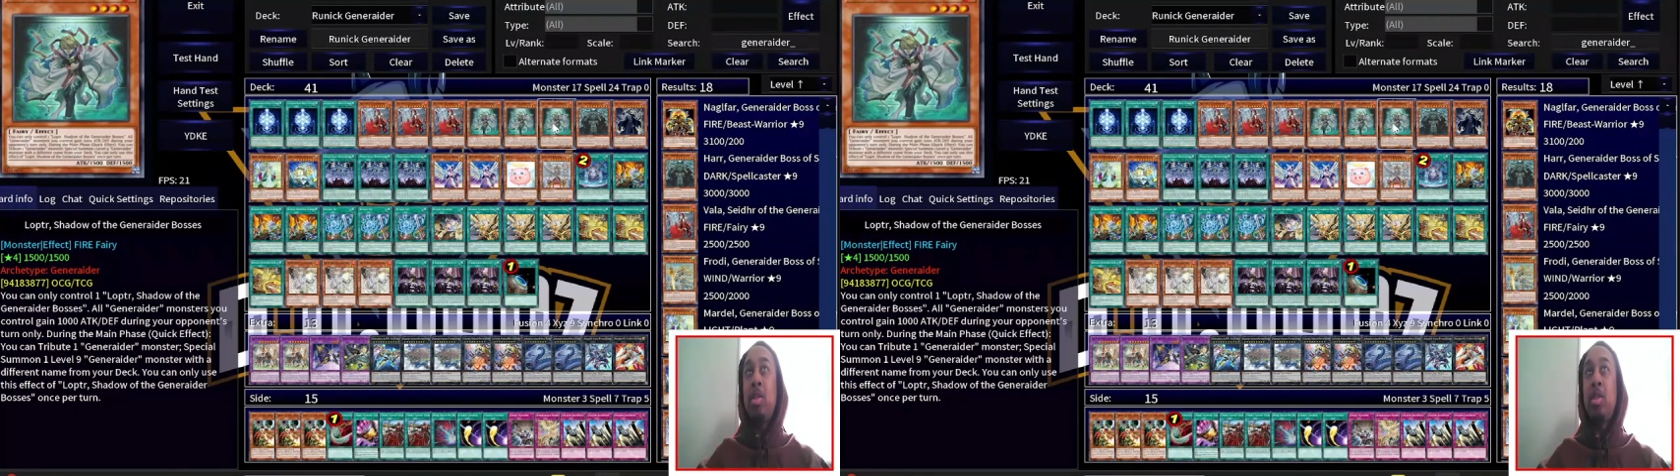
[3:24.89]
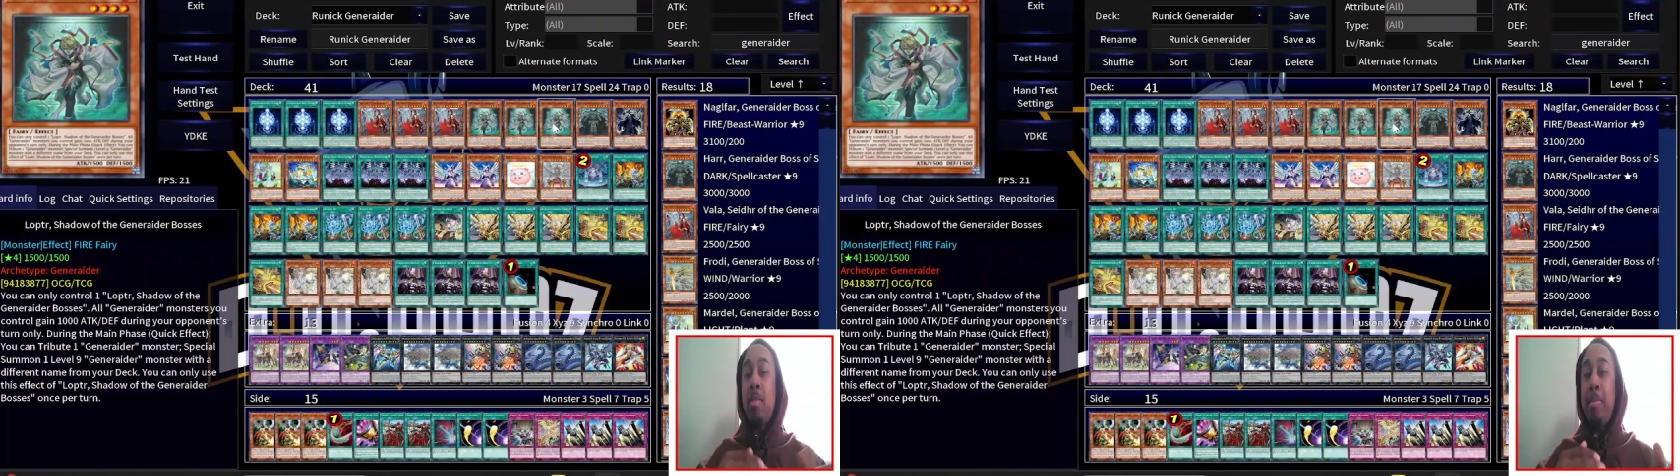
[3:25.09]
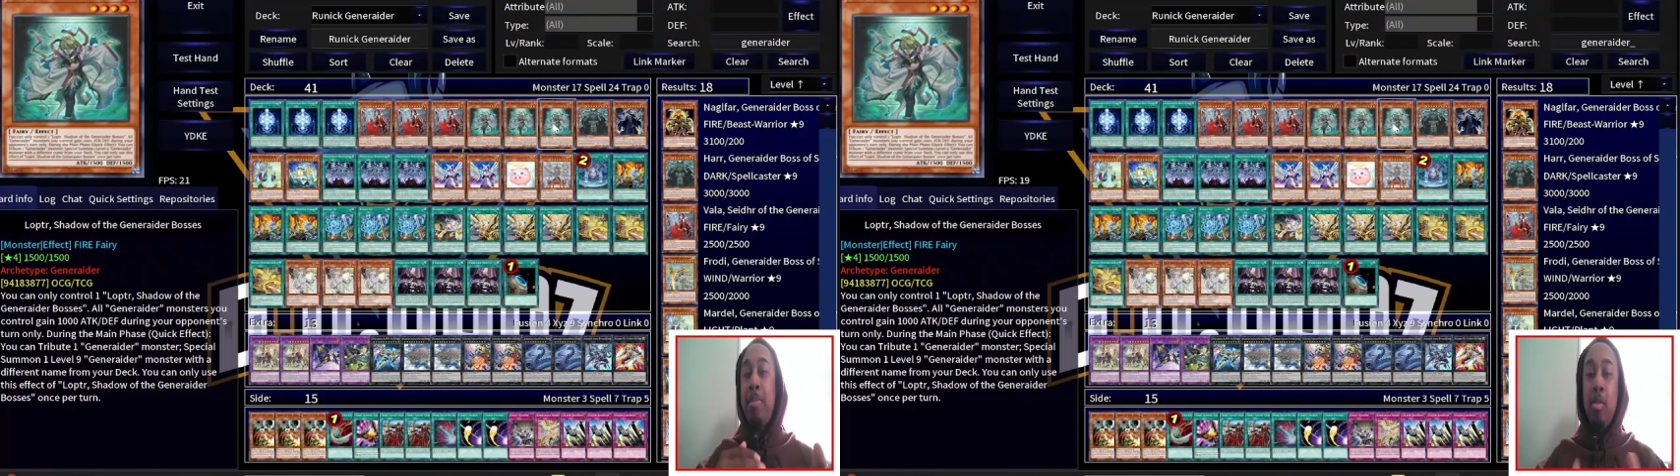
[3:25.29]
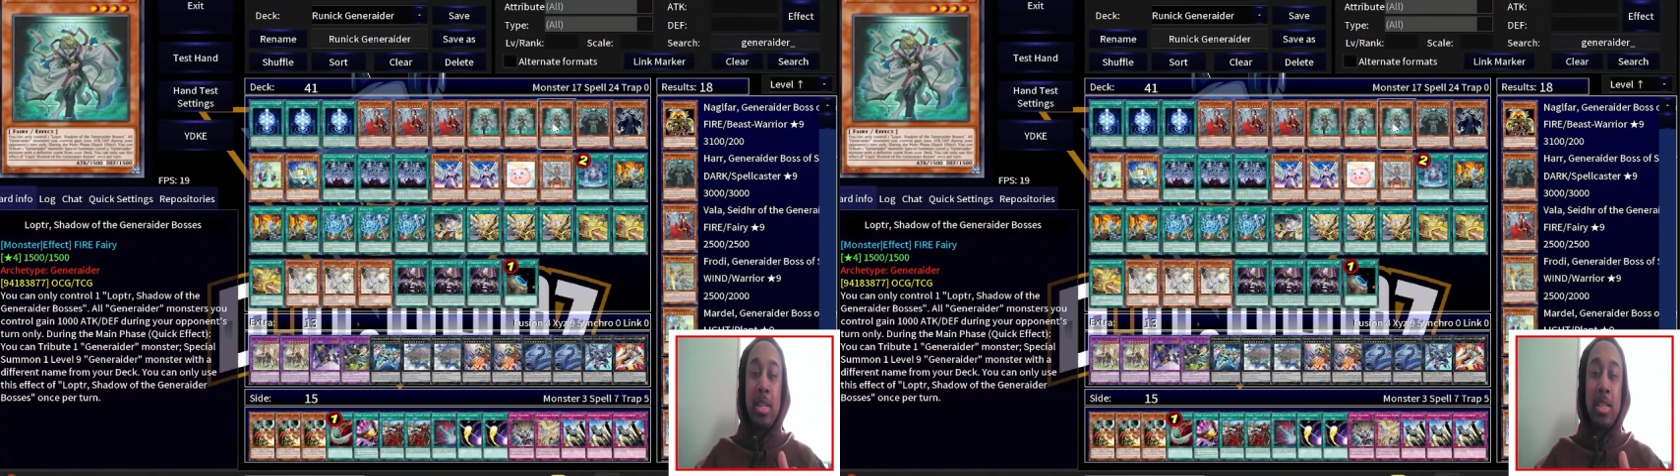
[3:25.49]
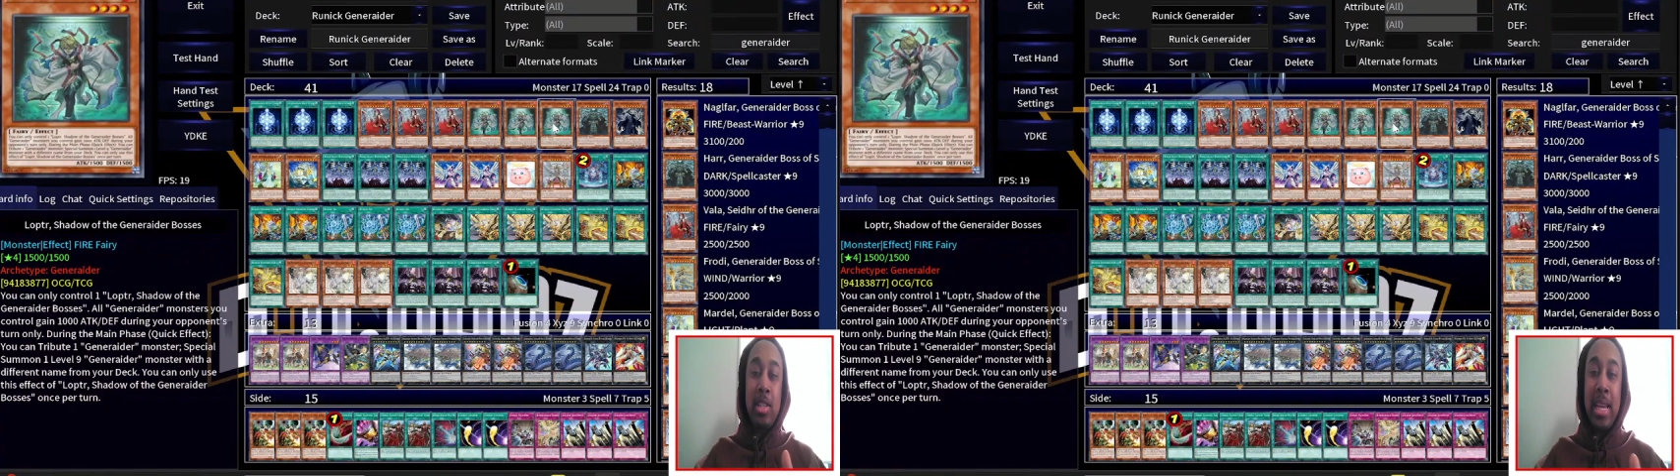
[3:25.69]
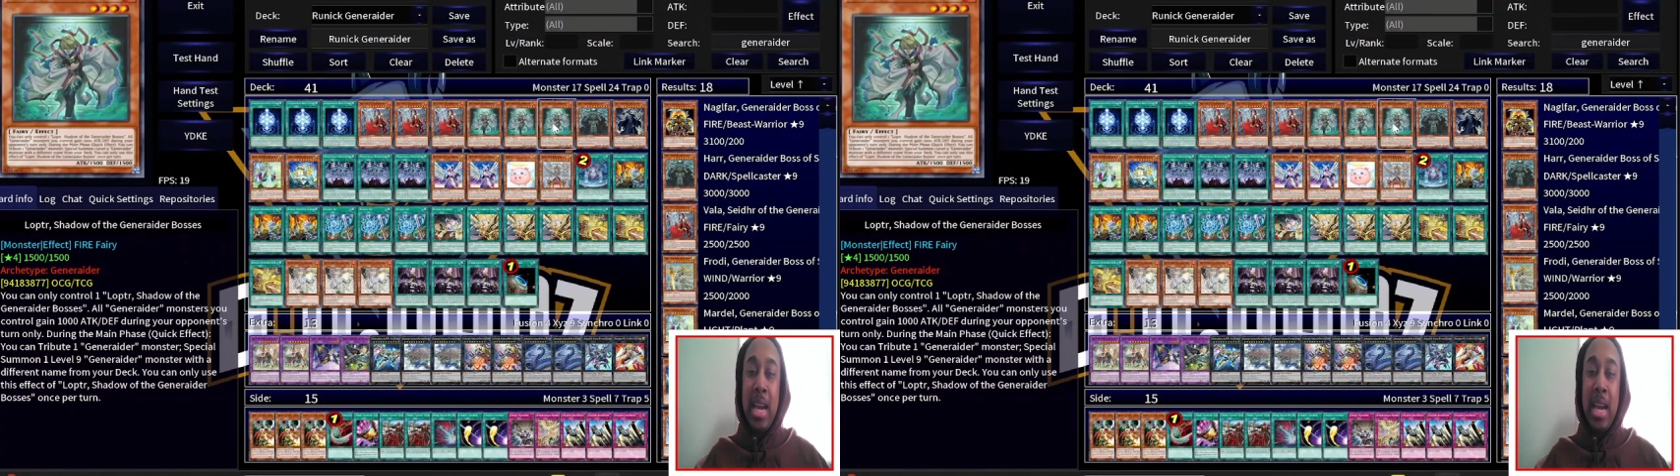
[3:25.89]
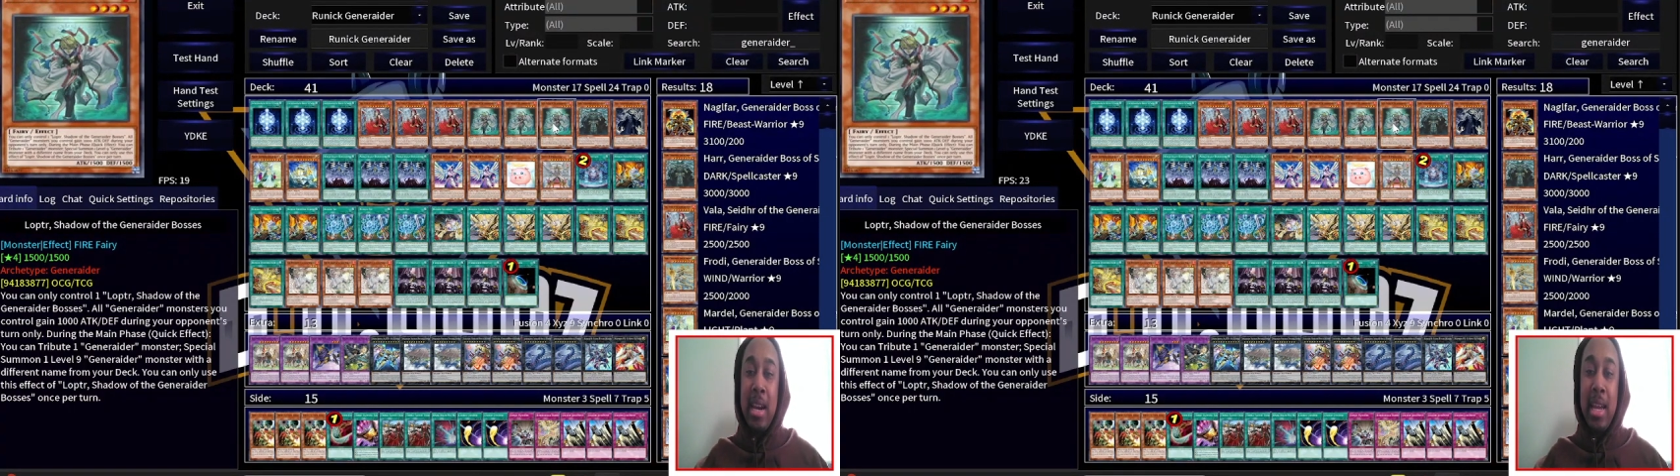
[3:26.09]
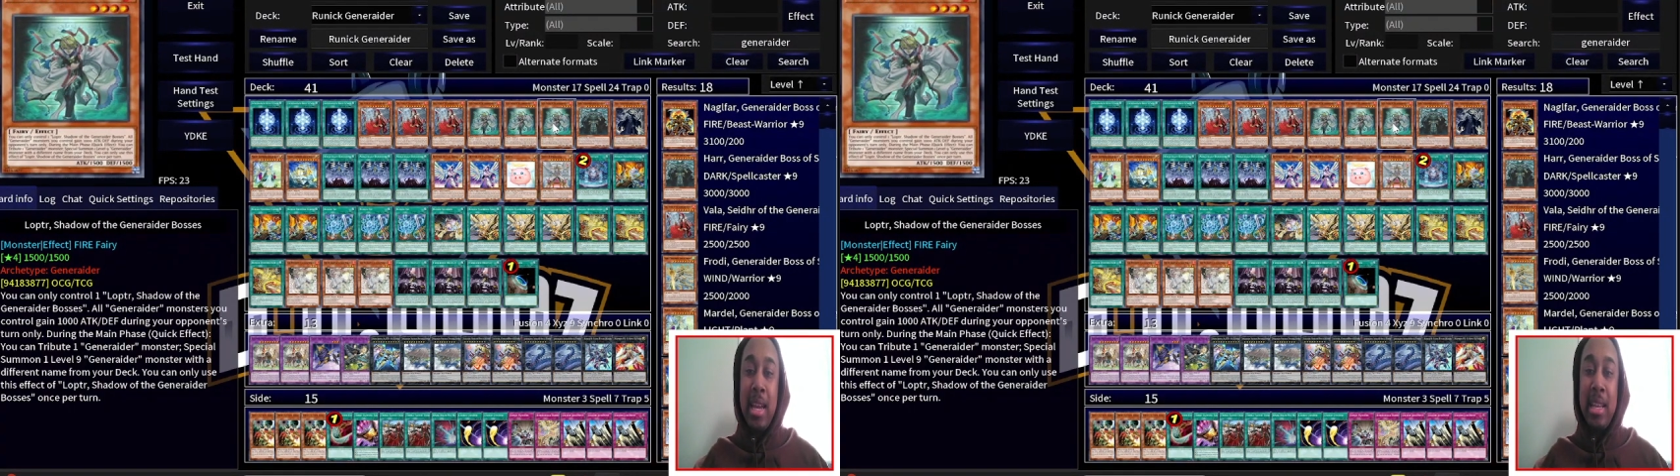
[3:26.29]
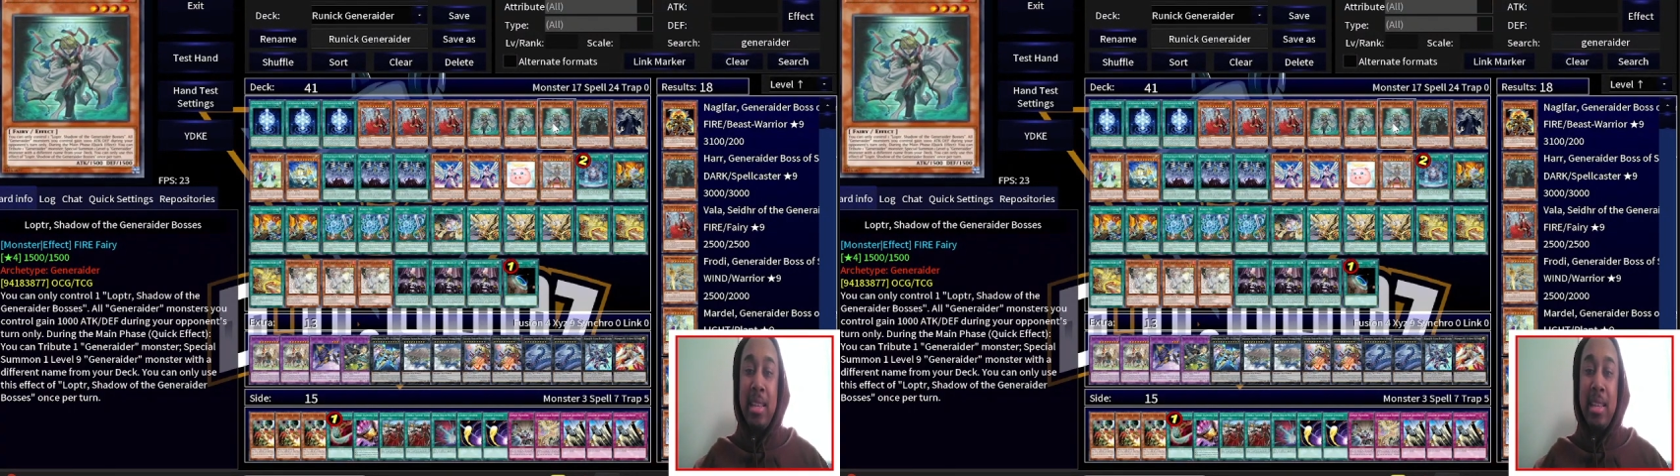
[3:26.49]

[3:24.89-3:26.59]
so my opponent kind of